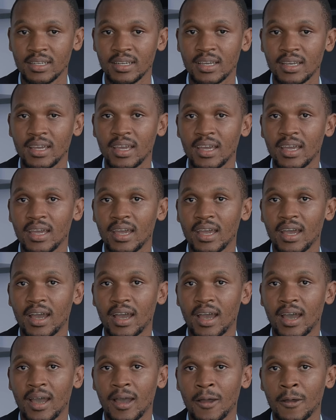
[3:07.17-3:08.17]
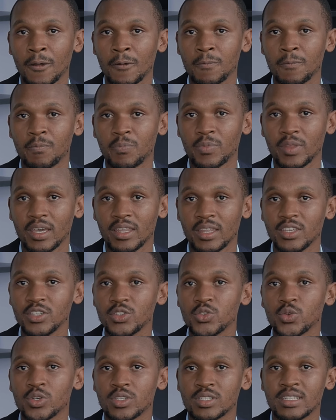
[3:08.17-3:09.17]
Mm -hmm.
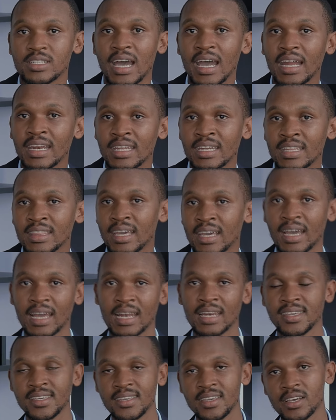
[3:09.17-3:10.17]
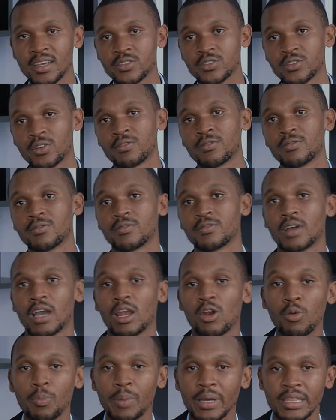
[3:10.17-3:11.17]
this was done in the early years of
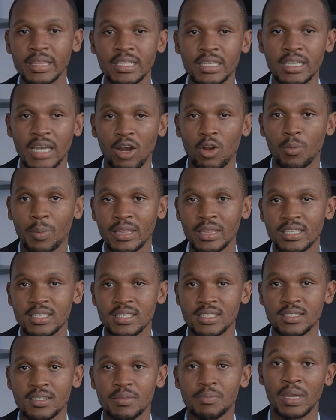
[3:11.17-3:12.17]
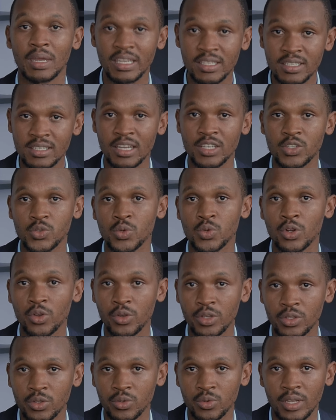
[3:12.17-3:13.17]
allopathy. Allopathy is medicine as we
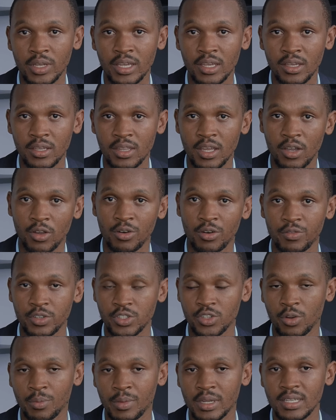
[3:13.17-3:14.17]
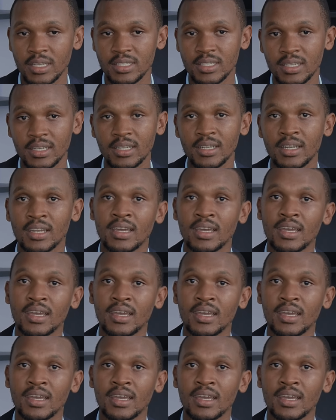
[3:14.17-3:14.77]
know it today, the conventional medicine.